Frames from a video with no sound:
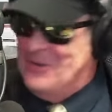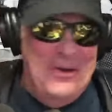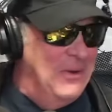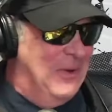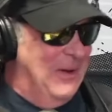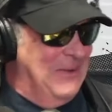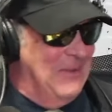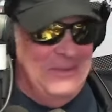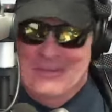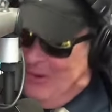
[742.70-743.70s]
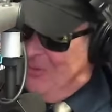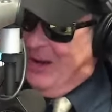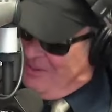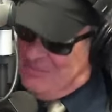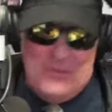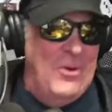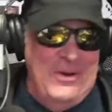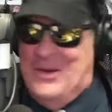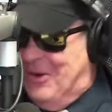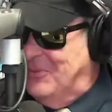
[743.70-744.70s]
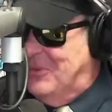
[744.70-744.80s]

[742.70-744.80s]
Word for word: you know, so you know,